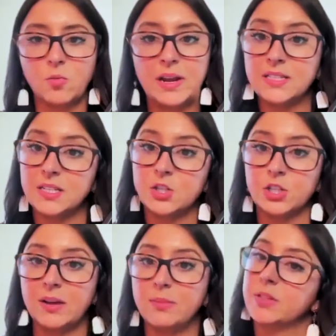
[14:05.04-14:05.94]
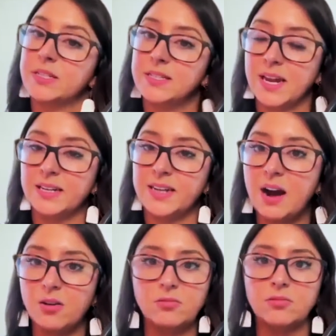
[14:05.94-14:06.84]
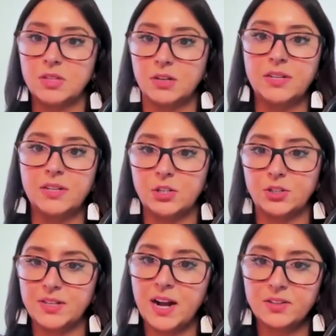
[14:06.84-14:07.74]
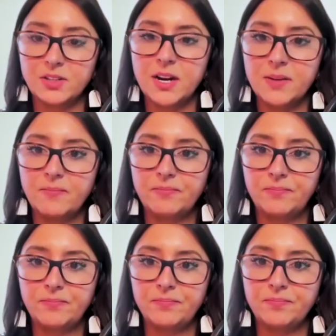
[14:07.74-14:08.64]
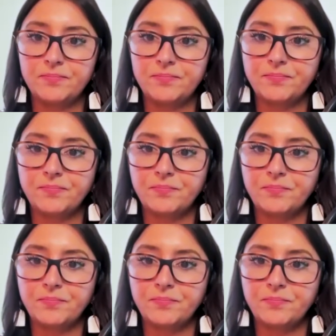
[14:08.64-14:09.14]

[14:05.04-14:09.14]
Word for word: ways that you're able to stand out, you know, in your sector? Well,